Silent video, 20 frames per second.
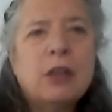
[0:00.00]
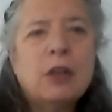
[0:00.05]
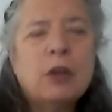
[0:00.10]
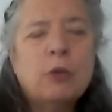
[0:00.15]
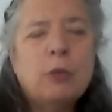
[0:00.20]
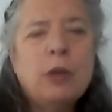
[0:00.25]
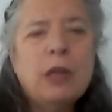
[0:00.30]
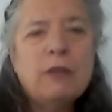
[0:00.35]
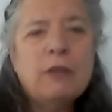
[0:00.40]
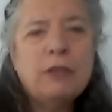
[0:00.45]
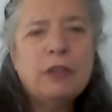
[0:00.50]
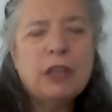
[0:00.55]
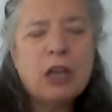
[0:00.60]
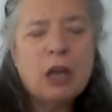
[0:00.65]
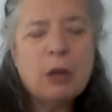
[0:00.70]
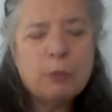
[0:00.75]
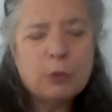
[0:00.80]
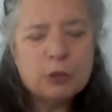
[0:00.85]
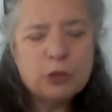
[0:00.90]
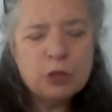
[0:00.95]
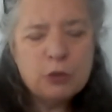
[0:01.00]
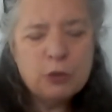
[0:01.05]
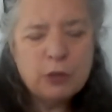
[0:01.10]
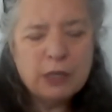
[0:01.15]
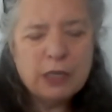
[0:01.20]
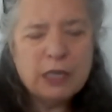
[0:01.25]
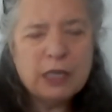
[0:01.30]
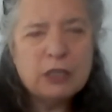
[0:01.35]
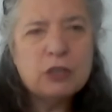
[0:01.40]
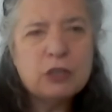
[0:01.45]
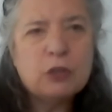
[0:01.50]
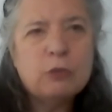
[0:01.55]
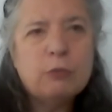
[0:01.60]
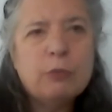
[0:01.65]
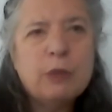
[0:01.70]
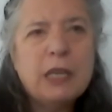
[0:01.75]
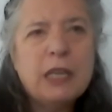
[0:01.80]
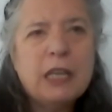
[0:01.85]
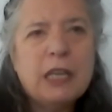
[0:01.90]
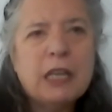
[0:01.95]
We have the opportunity to
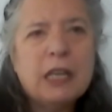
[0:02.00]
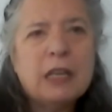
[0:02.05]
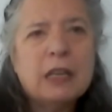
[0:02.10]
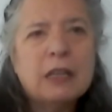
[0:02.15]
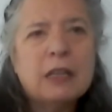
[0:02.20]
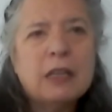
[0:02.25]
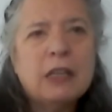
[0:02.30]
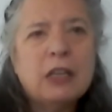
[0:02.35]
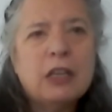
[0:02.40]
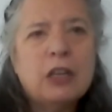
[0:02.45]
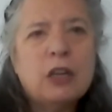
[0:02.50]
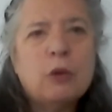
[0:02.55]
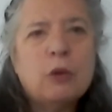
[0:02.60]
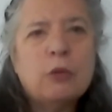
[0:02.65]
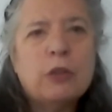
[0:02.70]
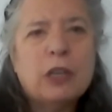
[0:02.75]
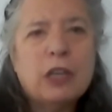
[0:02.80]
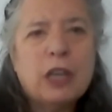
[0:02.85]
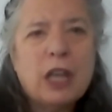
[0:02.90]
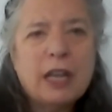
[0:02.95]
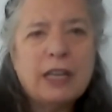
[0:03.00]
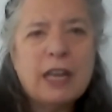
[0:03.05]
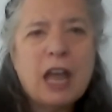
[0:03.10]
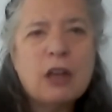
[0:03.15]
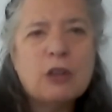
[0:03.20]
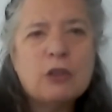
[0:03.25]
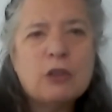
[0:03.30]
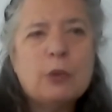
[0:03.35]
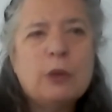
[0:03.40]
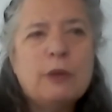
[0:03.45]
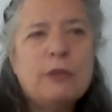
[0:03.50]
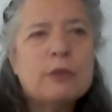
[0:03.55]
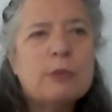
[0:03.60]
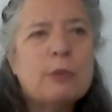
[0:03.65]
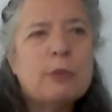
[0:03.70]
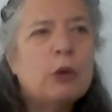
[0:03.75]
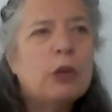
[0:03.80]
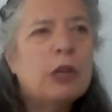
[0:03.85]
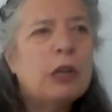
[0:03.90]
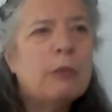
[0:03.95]
be, you know, the lighthouse we've
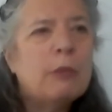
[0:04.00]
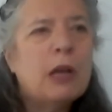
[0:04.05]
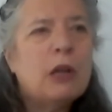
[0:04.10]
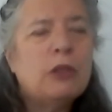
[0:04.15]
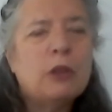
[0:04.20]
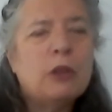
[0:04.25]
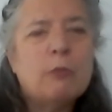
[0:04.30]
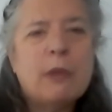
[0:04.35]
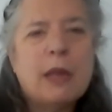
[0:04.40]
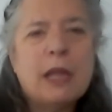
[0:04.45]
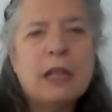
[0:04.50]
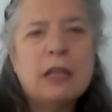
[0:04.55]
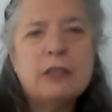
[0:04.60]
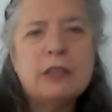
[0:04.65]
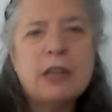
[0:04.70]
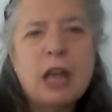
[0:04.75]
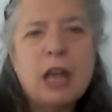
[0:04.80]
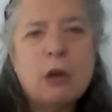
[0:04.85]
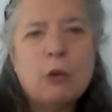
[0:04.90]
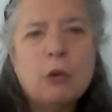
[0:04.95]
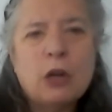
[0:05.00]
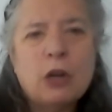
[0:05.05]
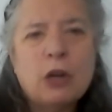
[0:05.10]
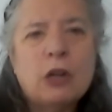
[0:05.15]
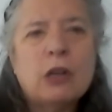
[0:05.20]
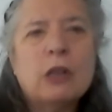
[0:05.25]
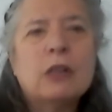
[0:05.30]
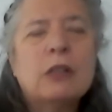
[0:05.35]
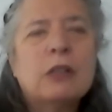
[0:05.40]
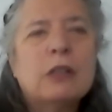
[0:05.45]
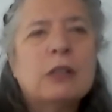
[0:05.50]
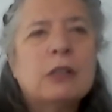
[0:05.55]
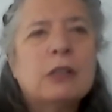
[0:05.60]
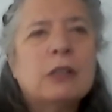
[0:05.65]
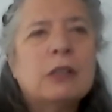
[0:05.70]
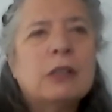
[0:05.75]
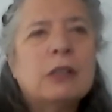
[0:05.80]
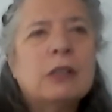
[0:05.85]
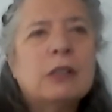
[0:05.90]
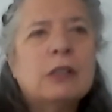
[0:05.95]
spoken about, the bell tower,
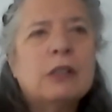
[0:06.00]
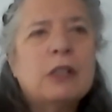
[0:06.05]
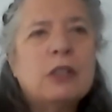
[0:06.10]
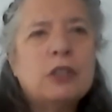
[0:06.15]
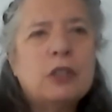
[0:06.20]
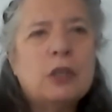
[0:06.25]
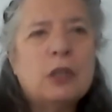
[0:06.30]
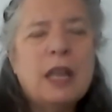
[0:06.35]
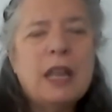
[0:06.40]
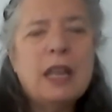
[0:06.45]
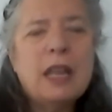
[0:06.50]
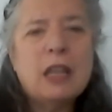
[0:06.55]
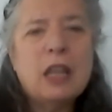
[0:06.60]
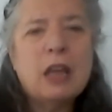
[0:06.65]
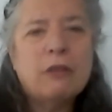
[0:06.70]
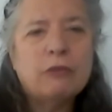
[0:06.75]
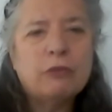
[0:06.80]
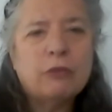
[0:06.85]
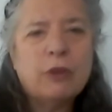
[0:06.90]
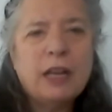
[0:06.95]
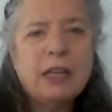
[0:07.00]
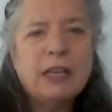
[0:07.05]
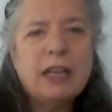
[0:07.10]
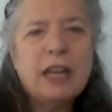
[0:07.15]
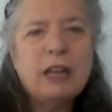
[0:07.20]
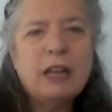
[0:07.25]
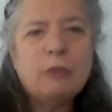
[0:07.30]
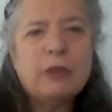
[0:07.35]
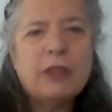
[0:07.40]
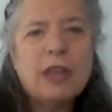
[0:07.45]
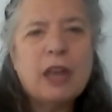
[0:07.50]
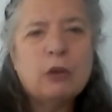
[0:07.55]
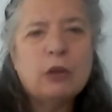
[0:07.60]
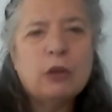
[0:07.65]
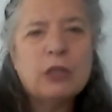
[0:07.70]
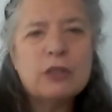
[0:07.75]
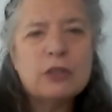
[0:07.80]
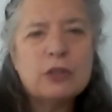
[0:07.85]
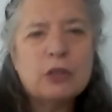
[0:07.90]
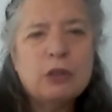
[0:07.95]
to let love radiate without
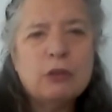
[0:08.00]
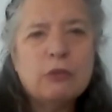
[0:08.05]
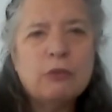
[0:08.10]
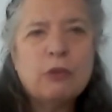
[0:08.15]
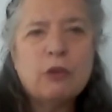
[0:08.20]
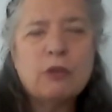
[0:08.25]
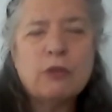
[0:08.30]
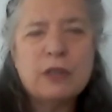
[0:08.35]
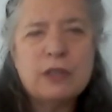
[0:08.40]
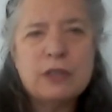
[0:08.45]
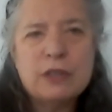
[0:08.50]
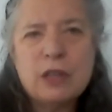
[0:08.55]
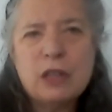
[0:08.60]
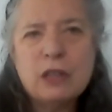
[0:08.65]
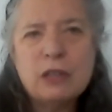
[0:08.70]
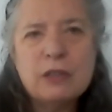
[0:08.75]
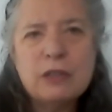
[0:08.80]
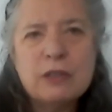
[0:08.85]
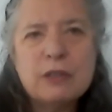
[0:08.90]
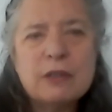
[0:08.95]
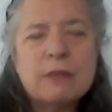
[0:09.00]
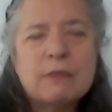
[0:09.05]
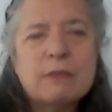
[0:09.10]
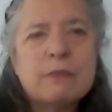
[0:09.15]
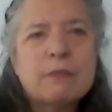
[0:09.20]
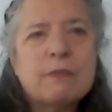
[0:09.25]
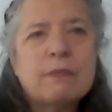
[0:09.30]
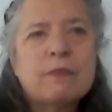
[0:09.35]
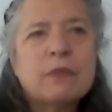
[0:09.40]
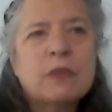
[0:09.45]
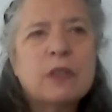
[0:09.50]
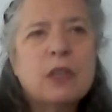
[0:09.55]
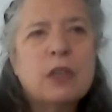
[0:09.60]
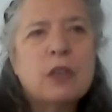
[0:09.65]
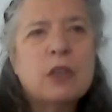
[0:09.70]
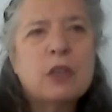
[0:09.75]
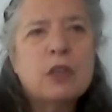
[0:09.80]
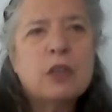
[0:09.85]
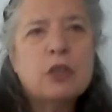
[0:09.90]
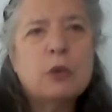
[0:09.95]
concern for results,
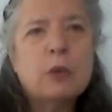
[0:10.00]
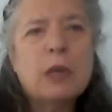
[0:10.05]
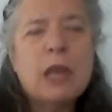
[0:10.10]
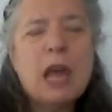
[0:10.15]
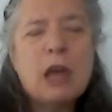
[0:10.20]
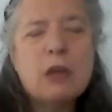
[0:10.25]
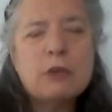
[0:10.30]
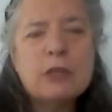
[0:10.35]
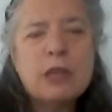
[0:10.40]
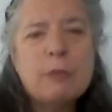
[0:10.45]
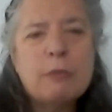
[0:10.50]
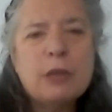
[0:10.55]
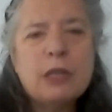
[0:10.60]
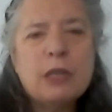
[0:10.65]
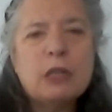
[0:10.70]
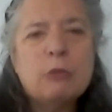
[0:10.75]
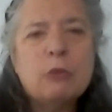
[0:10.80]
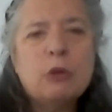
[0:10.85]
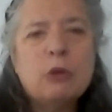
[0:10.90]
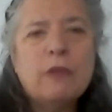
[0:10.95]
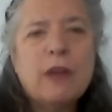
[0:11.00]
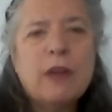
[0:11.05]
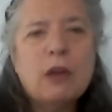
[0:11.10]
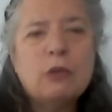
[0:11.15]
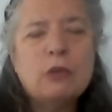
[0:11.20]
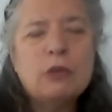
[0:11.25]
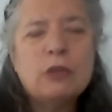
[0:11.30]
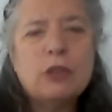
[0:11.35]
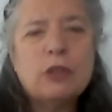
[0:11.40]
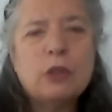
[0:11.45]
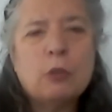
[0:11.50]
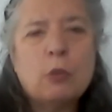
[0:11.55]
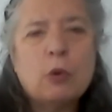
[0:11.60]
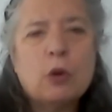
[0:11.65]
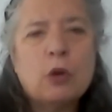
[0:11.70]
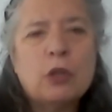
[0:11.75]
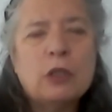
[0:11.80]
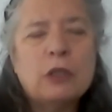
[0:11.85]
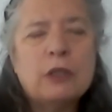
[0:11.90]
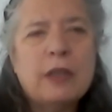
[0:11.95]
to allow something to move out into the
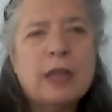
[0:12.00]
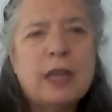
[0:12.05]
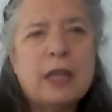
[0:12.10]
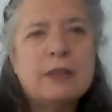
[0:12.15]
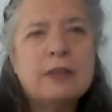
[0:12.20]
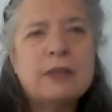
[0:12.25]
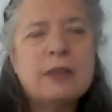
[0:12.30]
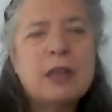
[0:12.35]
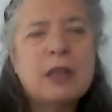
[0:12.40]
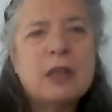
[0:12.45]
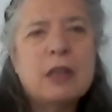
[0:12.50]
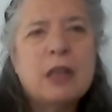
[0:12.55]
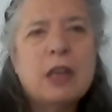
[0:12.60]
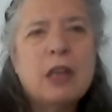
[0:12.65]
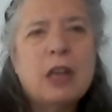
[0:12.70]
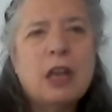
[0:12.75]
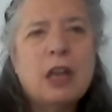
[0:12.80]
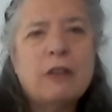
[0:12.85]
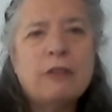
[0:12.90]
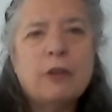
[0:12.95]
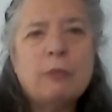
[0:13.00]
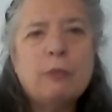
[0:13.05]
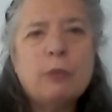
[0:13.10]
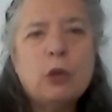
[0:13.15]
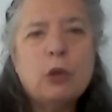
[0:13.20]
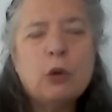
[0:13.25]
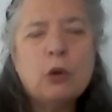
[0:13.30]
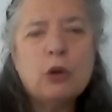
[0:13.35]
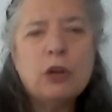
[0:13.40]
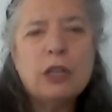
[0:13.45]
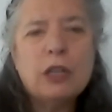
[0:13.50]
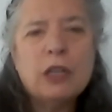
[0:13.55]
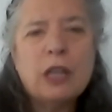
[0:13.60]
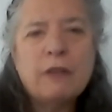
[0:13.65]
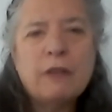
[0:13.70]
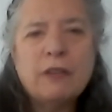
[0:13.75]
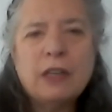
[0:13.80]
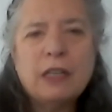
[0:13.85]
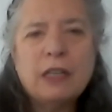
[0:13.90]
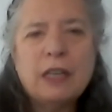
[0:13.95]
world that's of a pure and
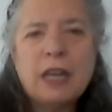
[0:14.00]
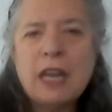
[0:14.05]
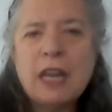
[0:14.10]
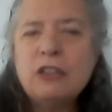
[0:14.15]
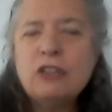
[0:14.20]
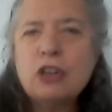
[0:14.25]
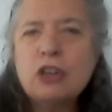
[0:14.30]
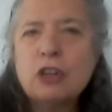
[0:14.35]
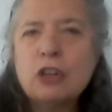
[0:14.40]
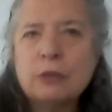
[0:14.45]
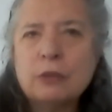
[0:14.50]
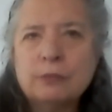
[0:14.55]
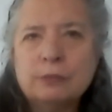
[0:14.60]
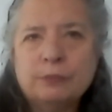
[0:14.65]
loving nature.